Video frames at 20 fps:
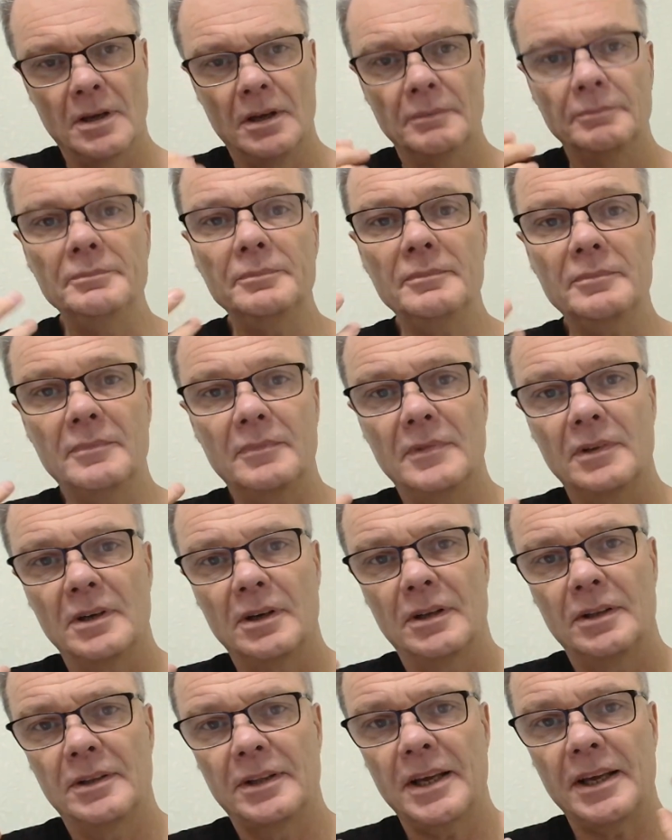
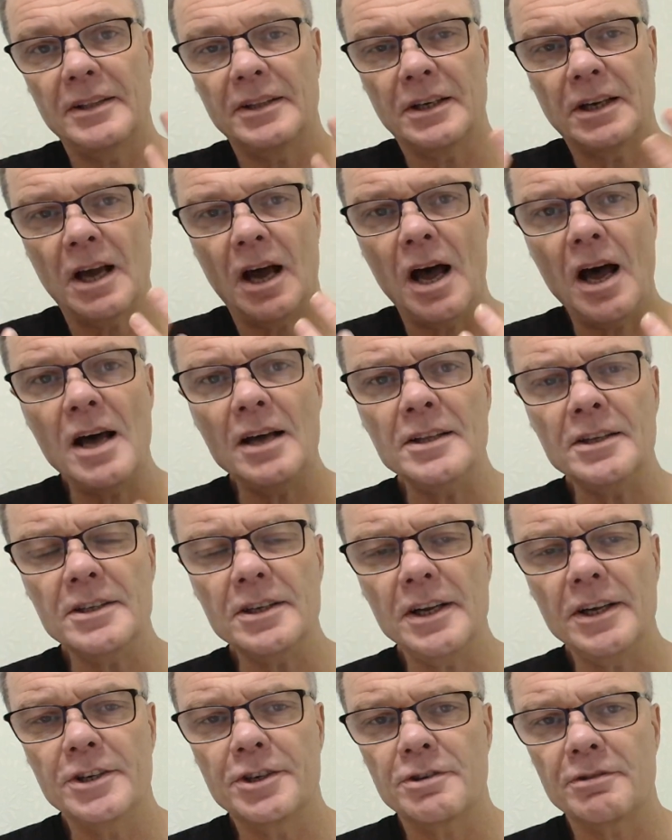the
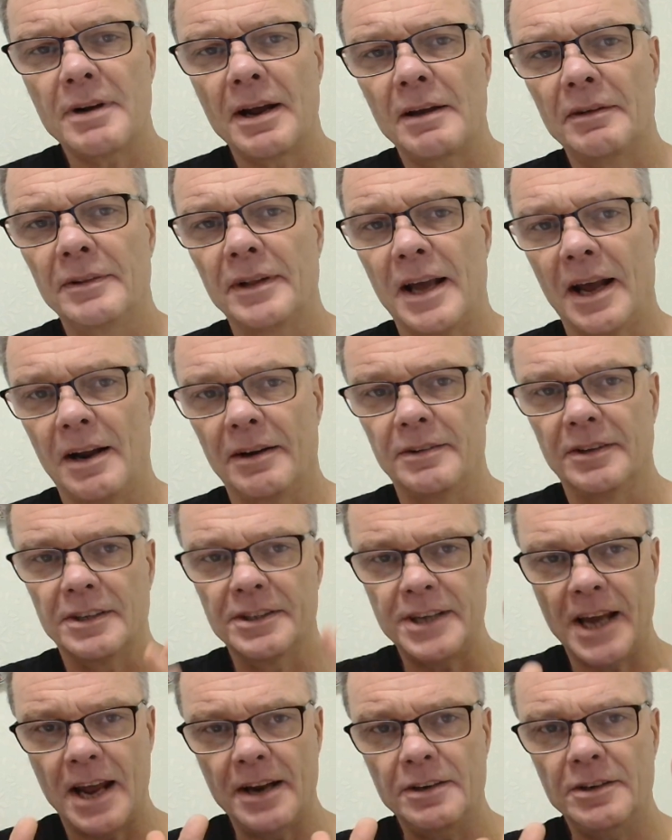cartilage around there and the
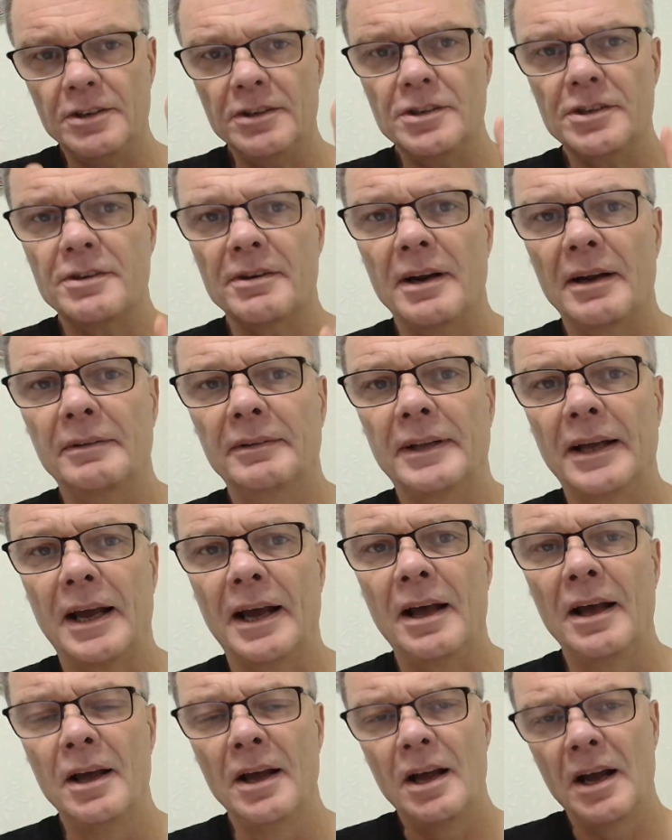tendons around
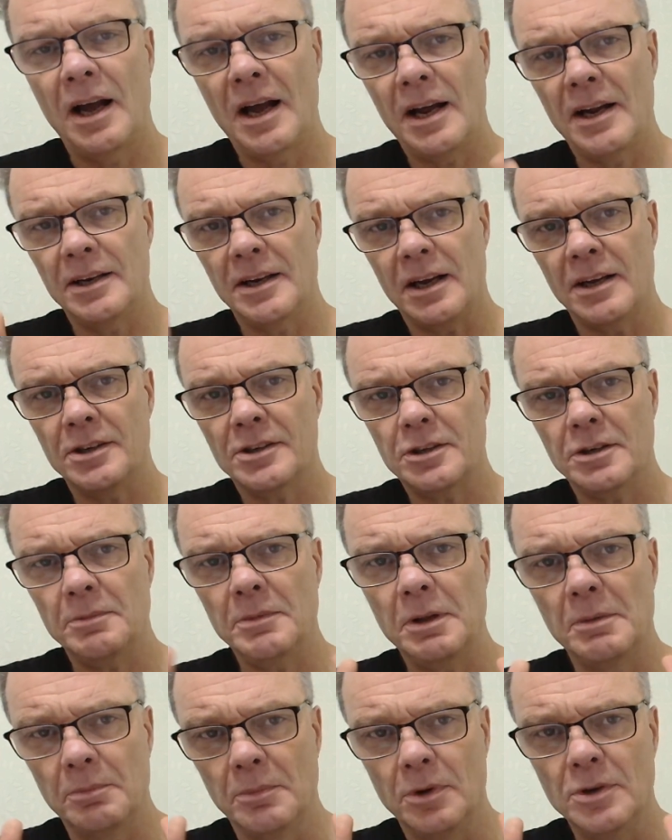there and some
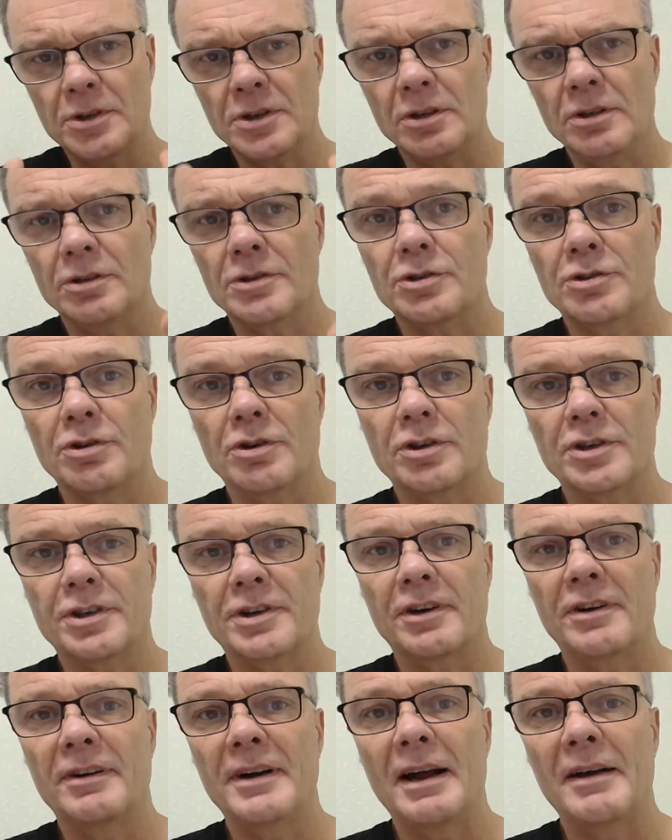of the muscle
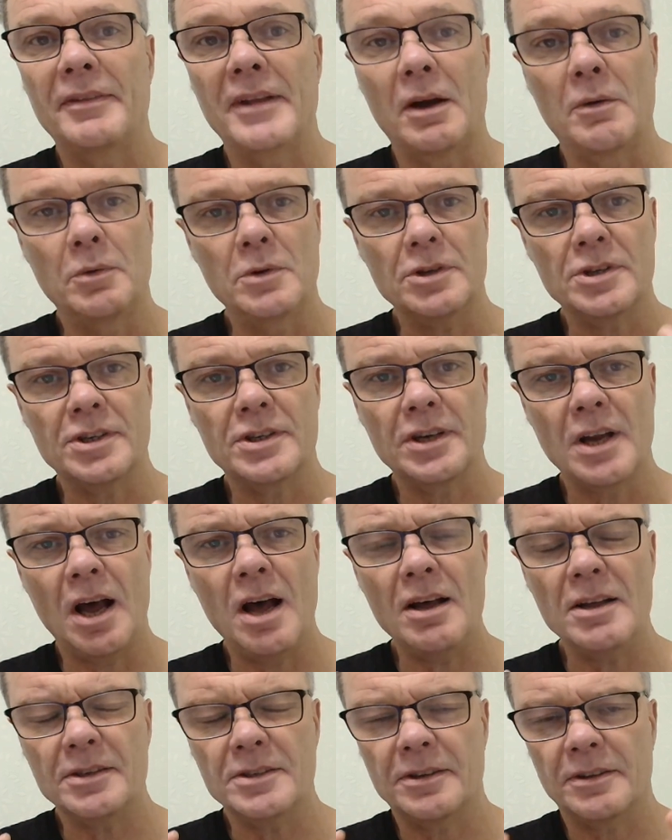structure around there will
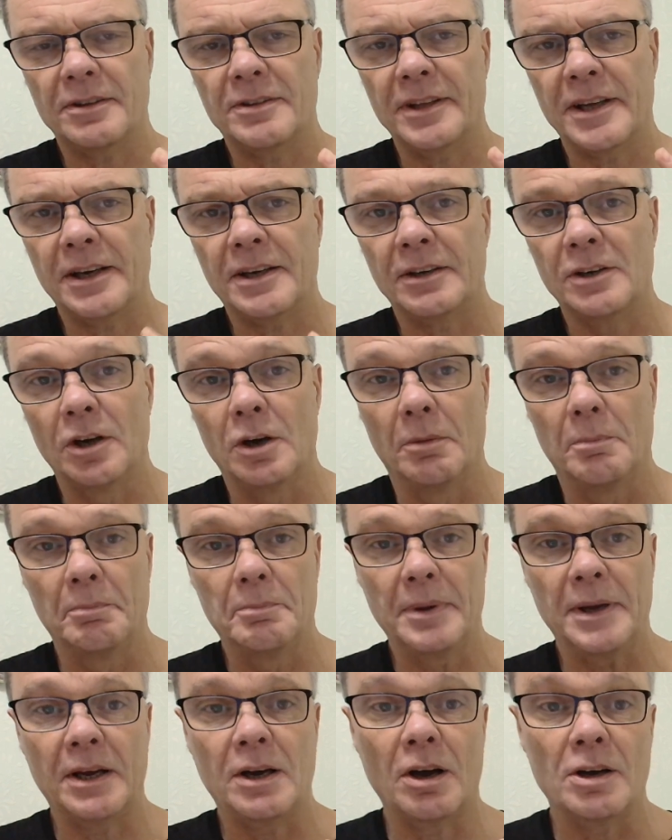start to thicken up,
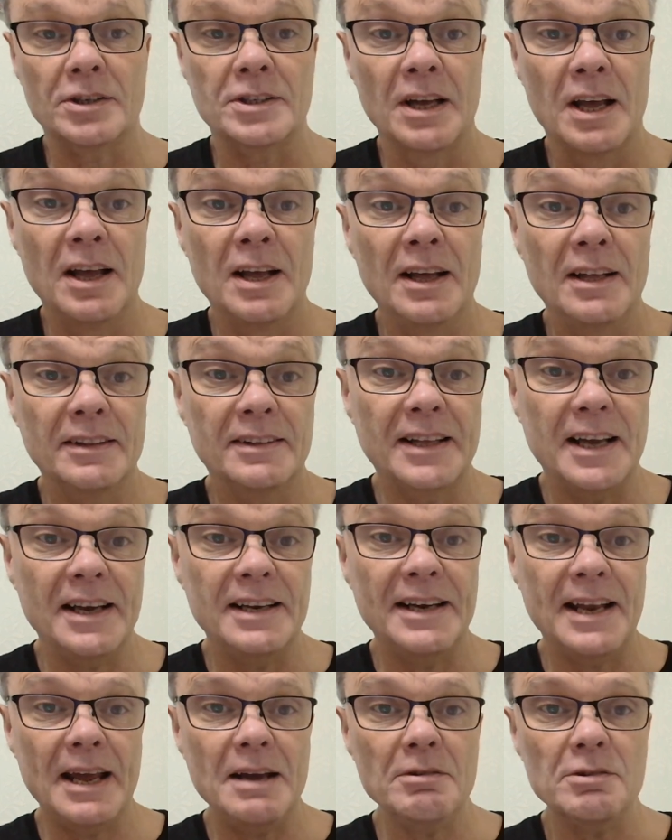because they're
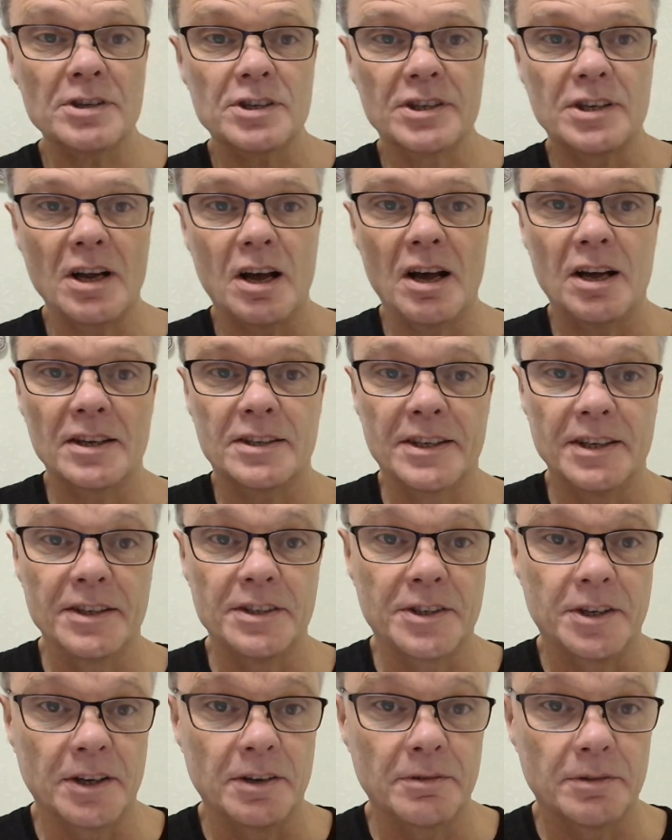now starting
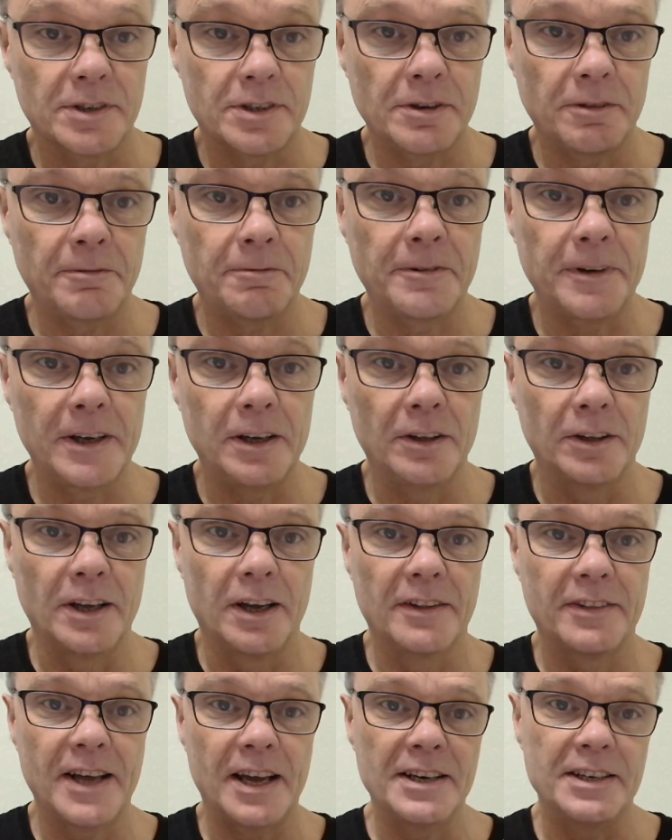to feel
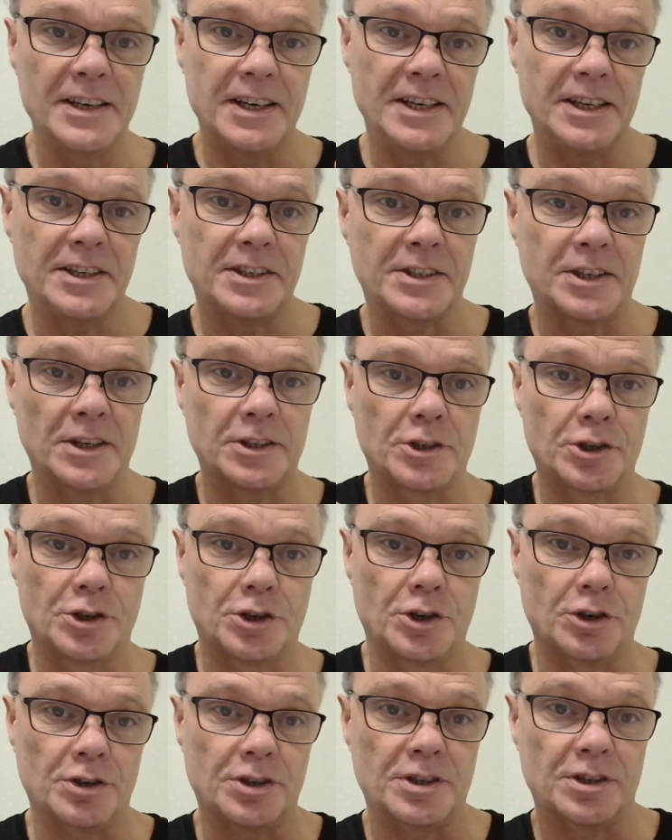that they need to
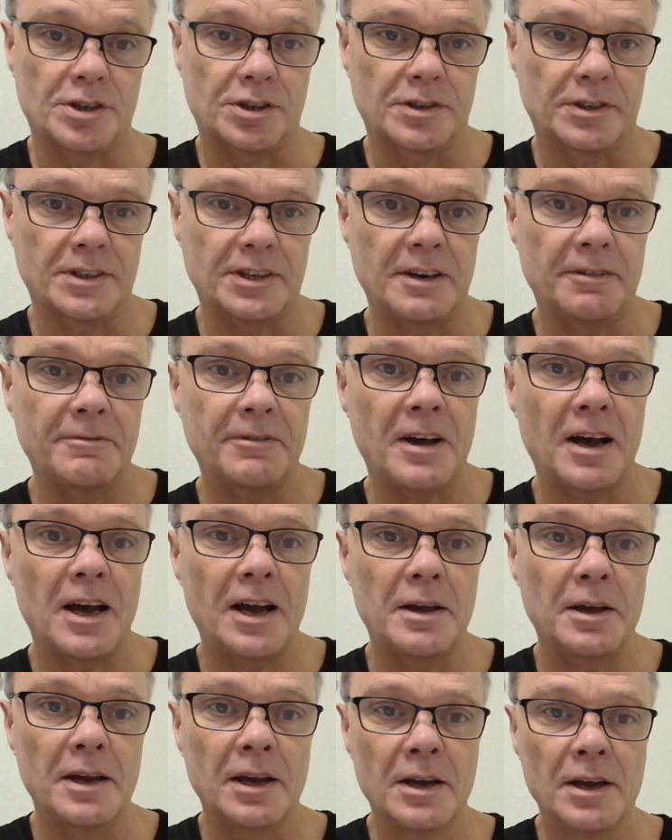
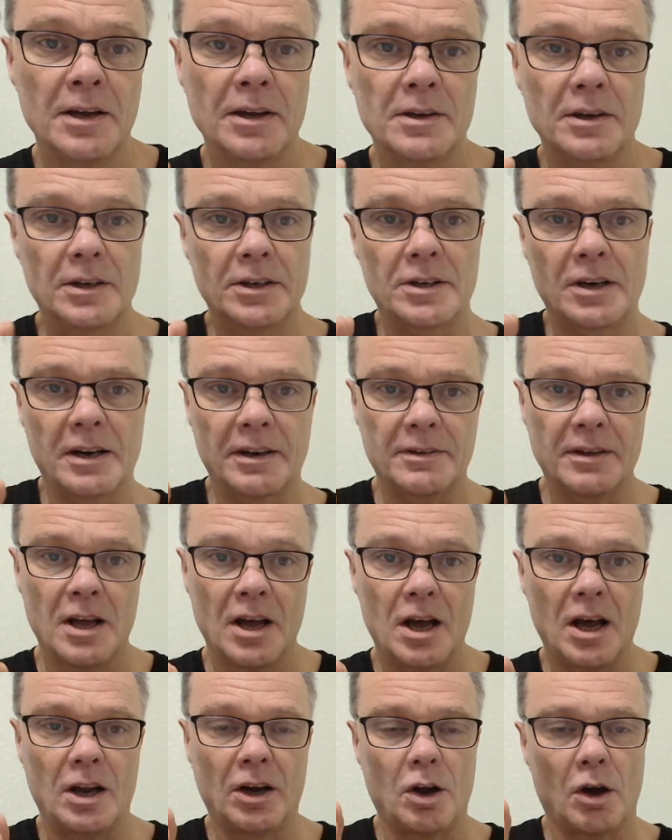justify
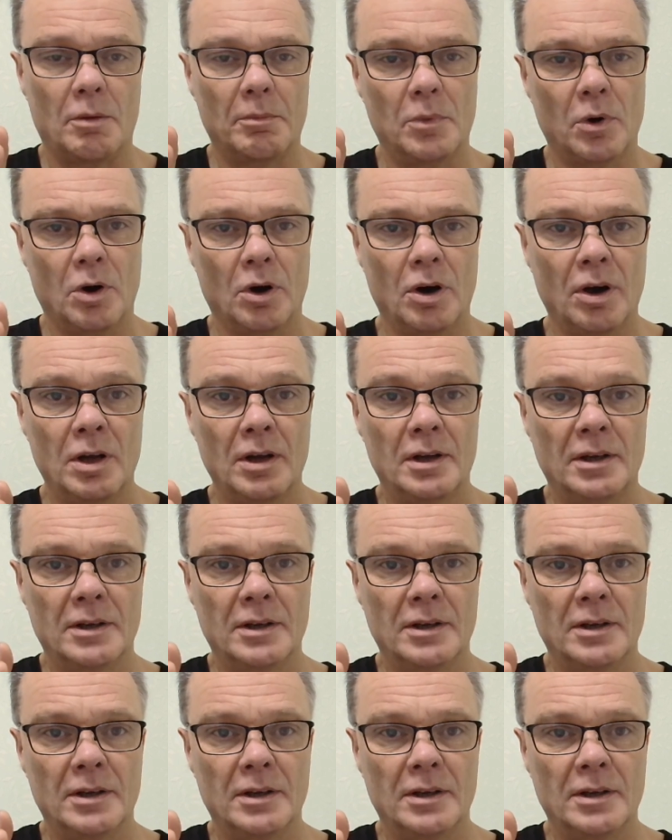a lot more